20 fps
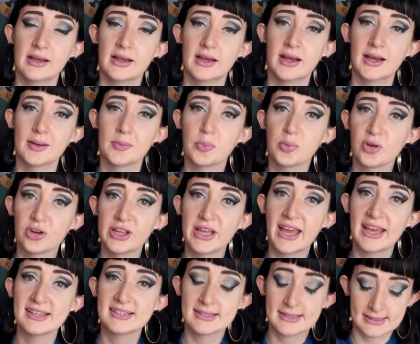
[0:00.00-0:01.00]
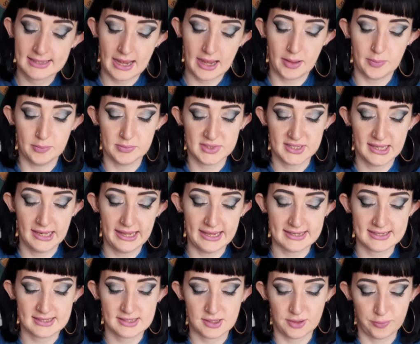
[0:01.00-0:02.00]
at pre-ace Sam's
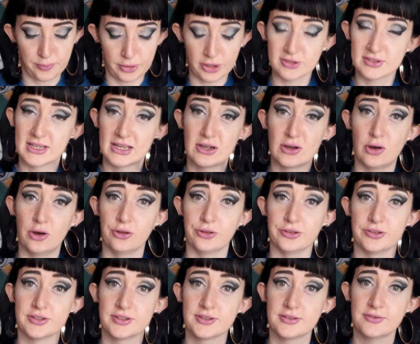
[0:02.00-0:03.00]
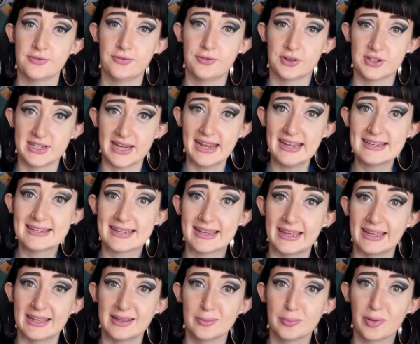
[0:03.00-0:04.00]
list of pros and cons for
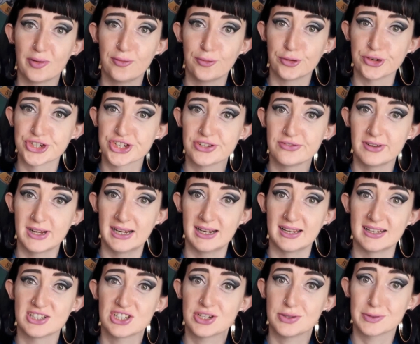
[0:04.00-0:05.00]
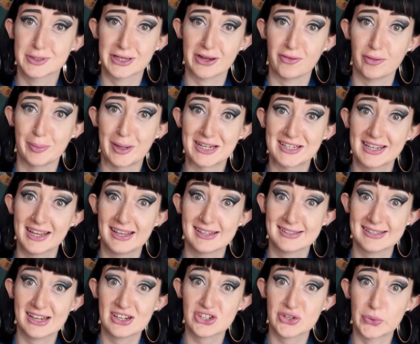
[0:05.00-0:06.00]
dating before she realised she was a romantic
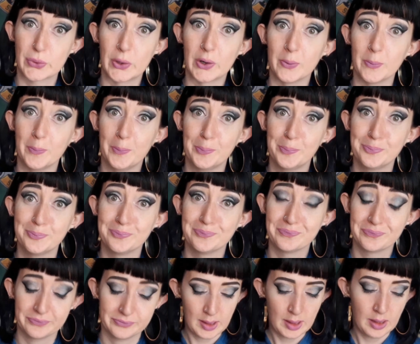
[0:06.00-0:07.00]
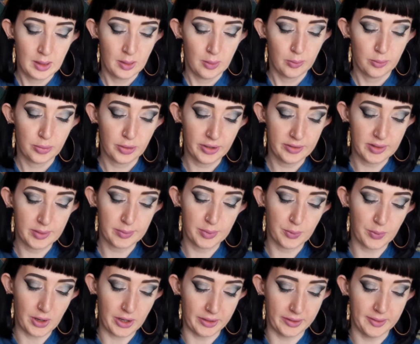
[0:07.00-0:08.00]
asexual. Pro number
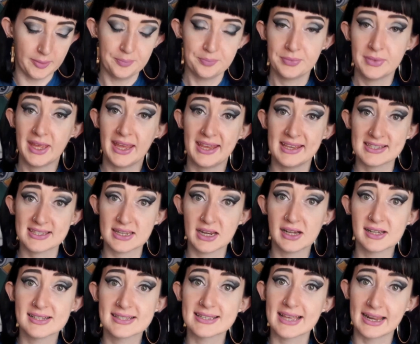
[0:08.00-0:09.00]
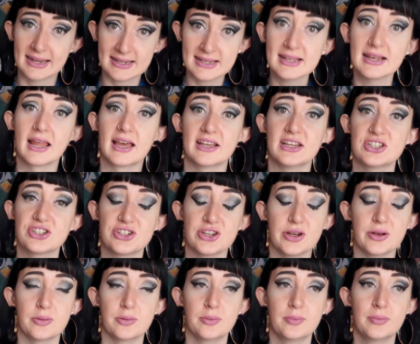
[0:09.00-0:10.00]
1, he's nice and he likes you.